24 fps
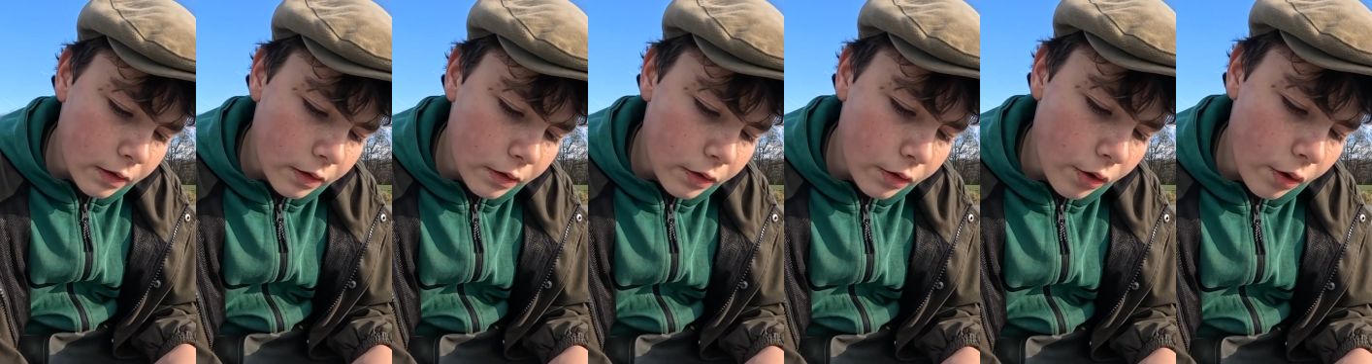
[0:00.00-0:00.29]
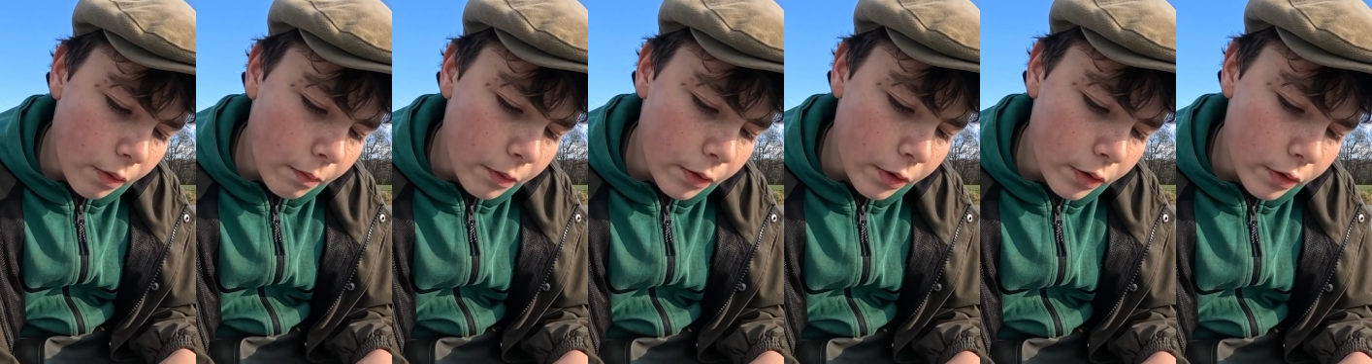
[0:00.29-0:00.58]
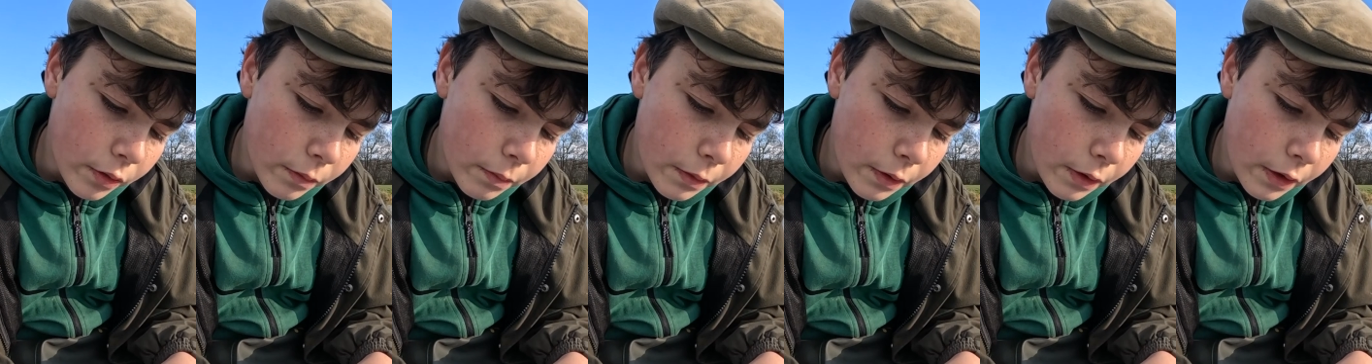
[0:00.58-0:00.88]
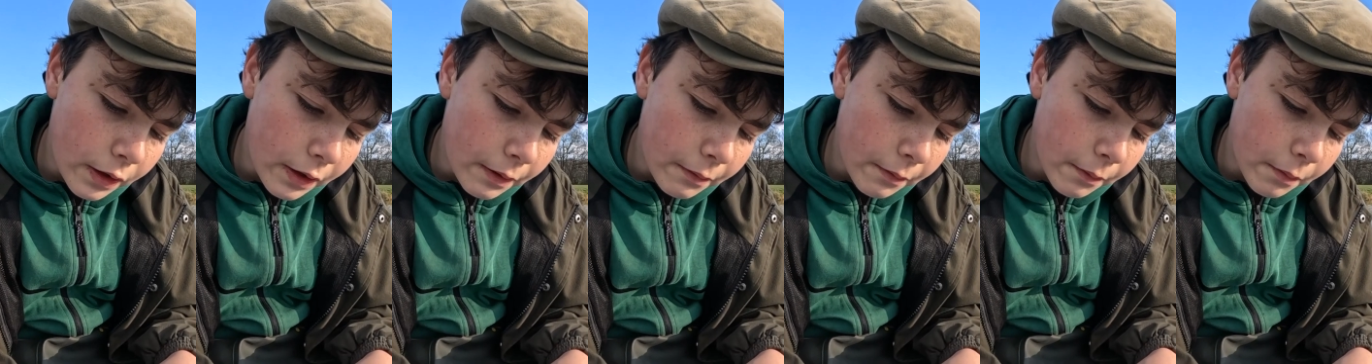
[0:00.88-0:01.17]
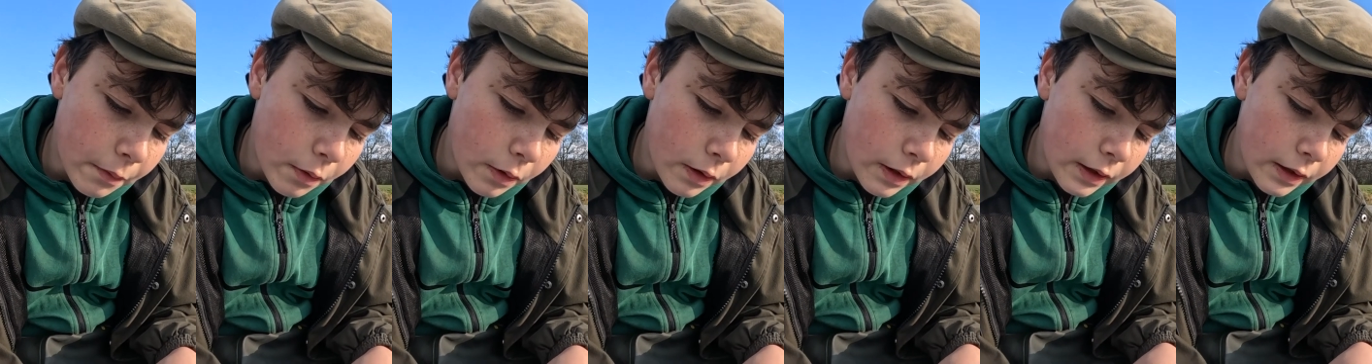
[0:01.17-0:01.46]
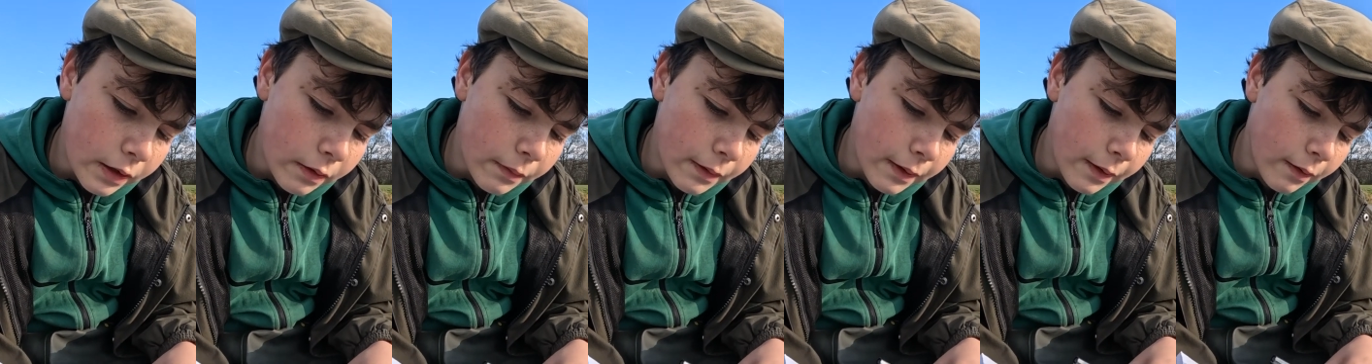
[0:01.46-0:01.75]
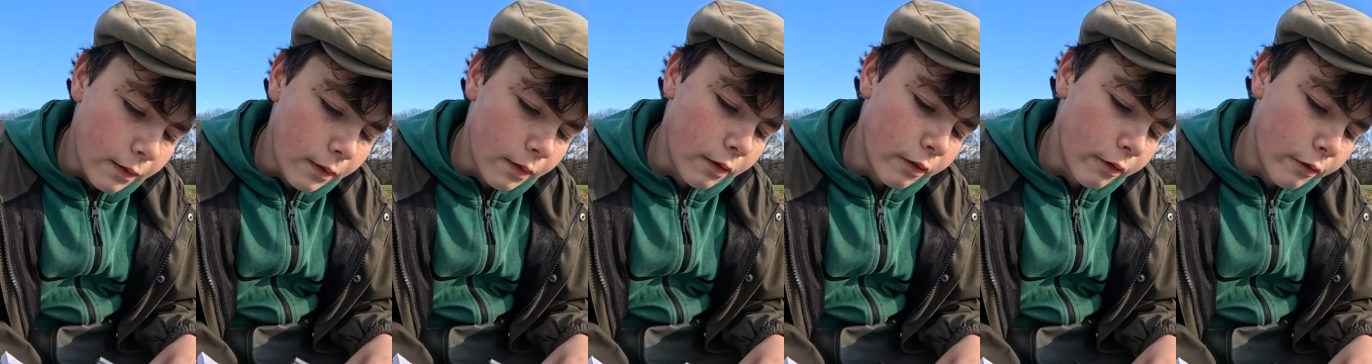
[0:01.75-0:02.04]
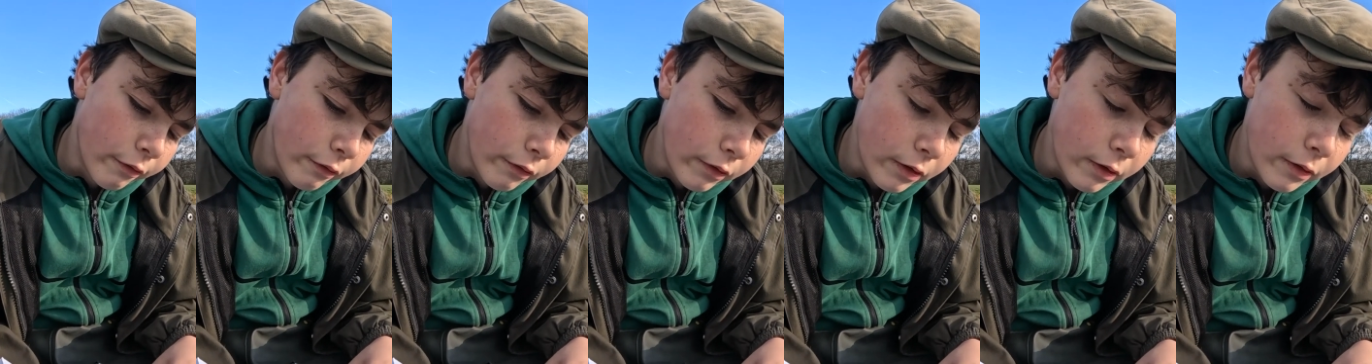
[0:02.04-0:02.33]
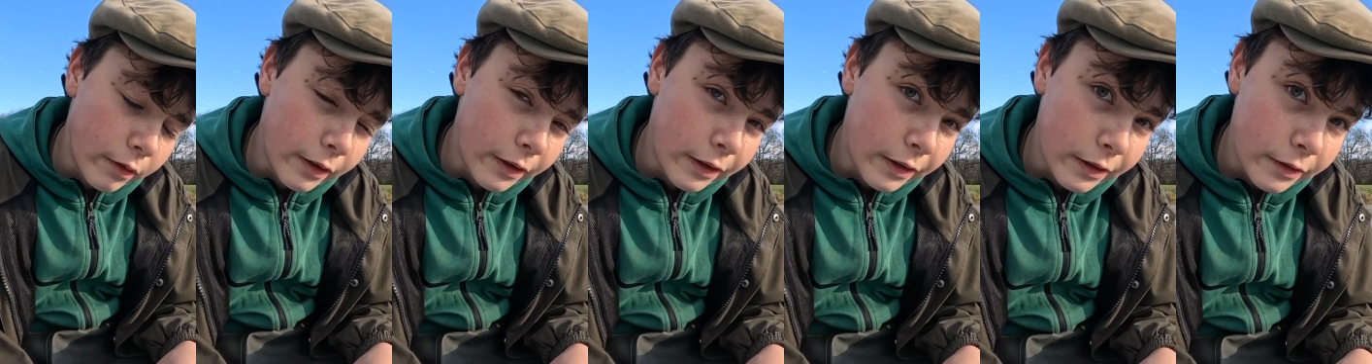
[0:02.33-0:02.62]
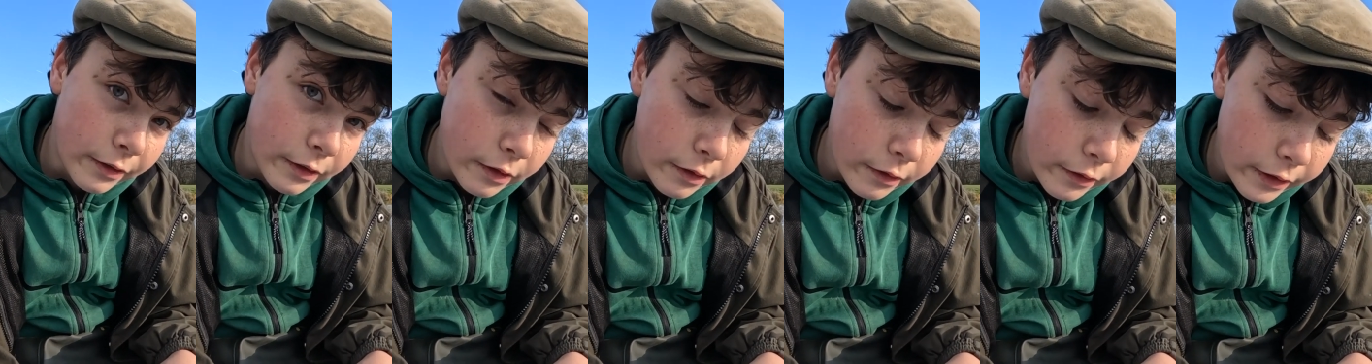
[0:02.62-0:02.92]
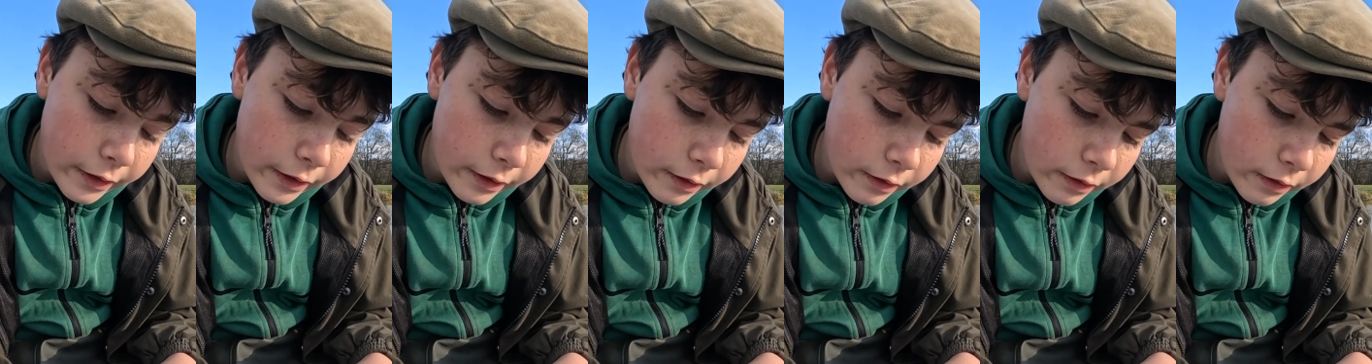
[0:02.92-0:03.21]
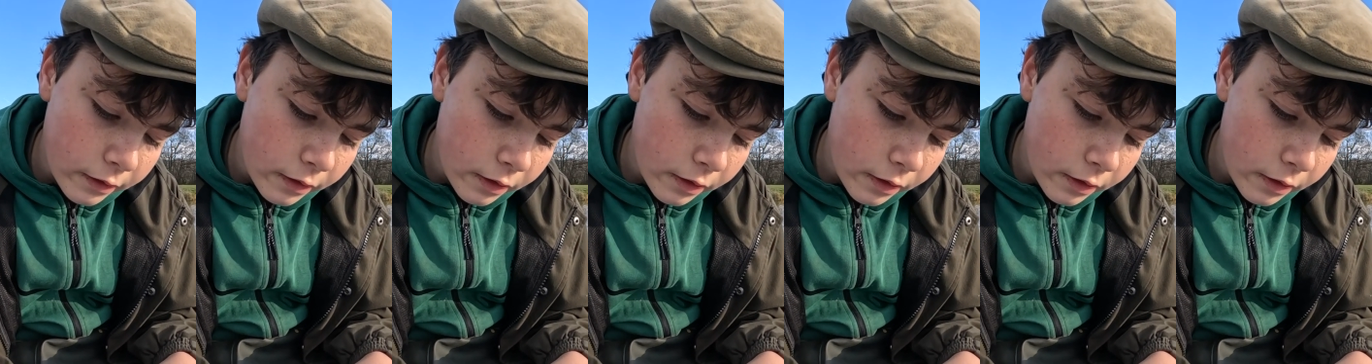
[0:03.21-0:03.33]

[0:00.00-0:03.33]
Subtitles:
common on a pineapple boilie at about 9:30 at night.